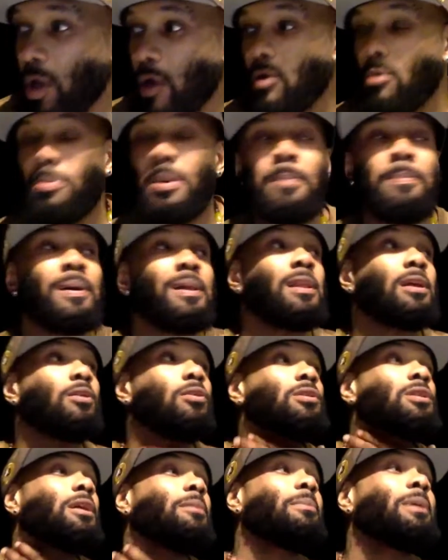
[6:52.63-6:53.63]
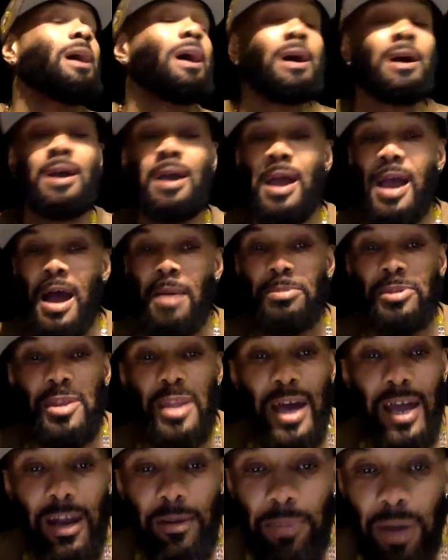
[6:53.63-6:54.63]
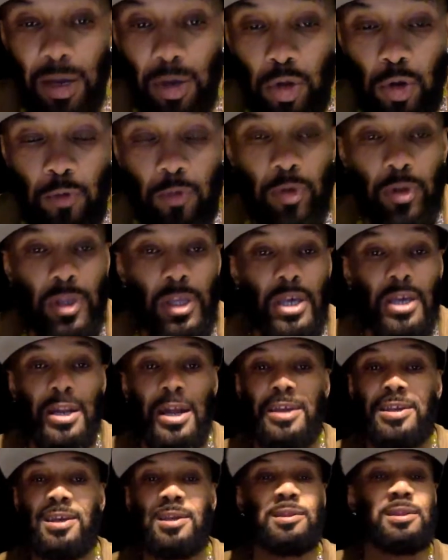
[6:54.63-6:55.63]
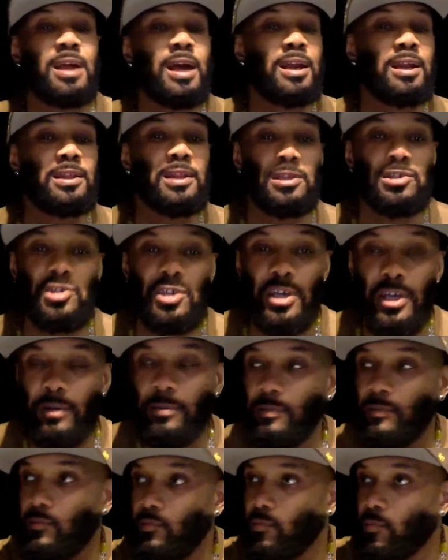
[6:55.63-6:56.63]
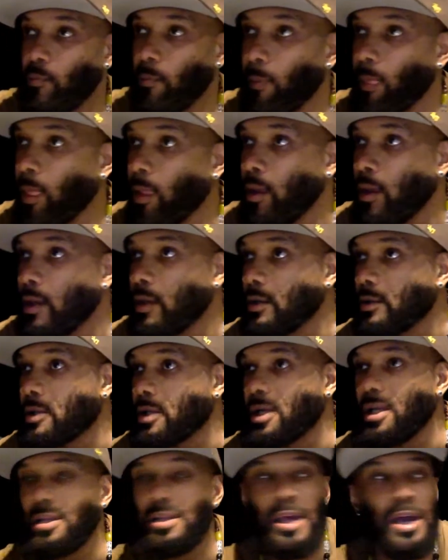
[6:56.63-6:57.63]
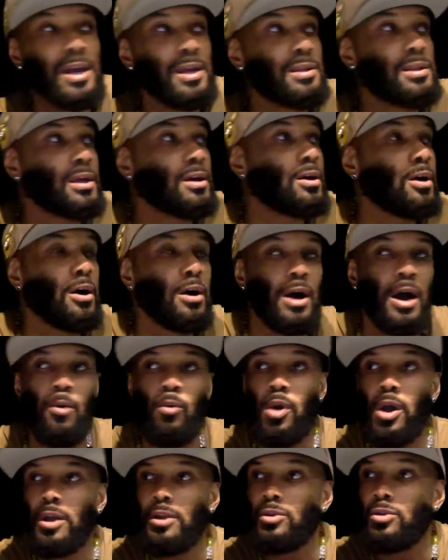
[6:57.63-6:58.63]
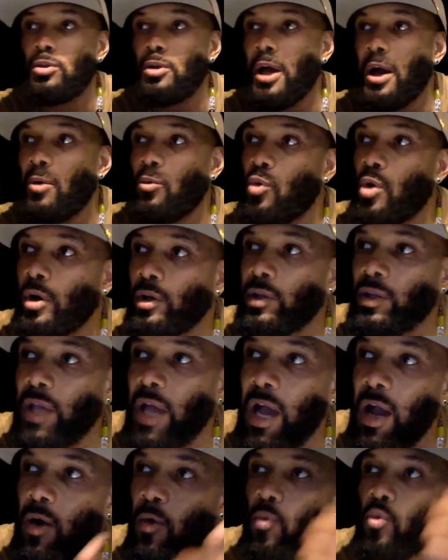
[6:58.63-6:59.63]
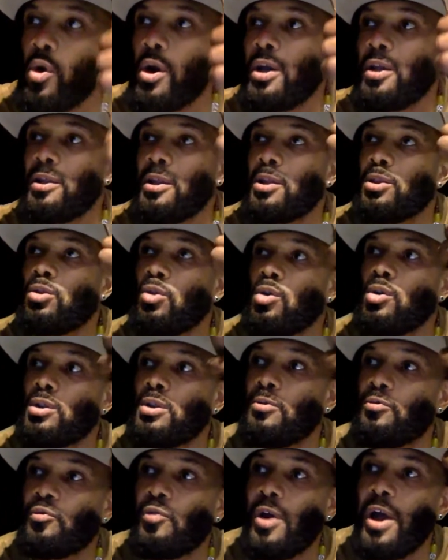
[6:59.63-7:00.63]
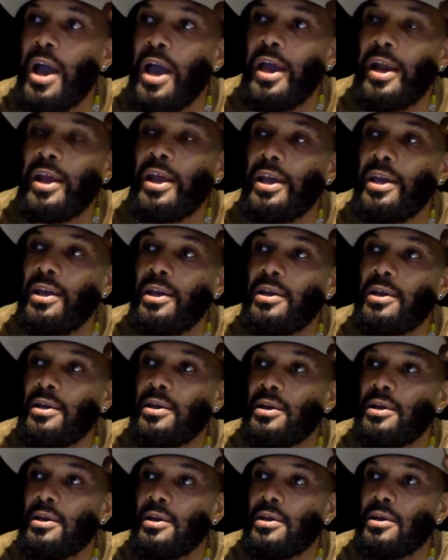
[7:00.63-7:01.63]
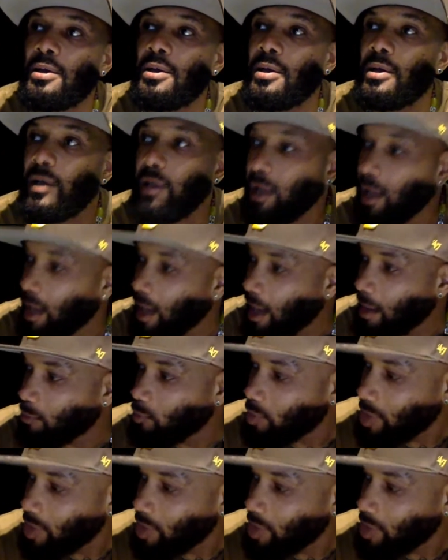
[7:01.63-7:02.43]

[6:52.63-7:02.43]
que comprar un par de cosas más. I'm starting my new routine. I just started the gym. 3 days ago, I worked out Wednesday, Thursday, Friday. I'm